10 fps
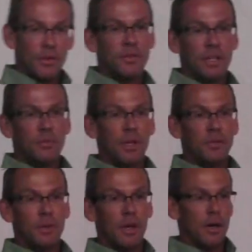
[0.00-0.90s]
after six
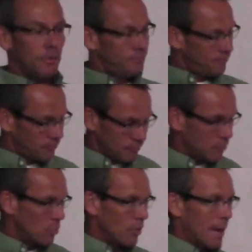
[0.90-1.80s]
weeks, we go,
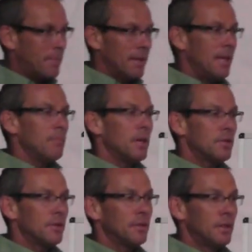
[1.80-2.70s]
We'll rock that tape
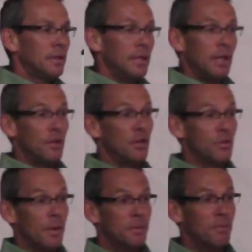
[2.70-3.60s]
measure. Either you
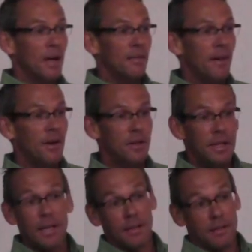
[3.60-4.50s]
dropped some body fat or
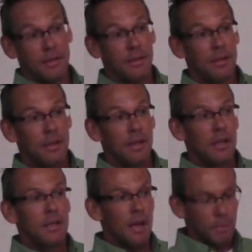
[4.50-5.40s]
you didn't.
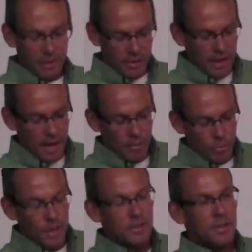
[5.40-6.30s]
Now, believe it or not,
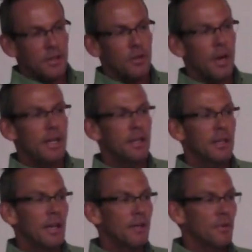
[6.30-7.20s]
wrist is a great
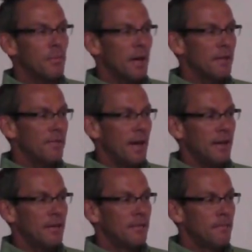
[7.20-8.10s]
indicator for body fat.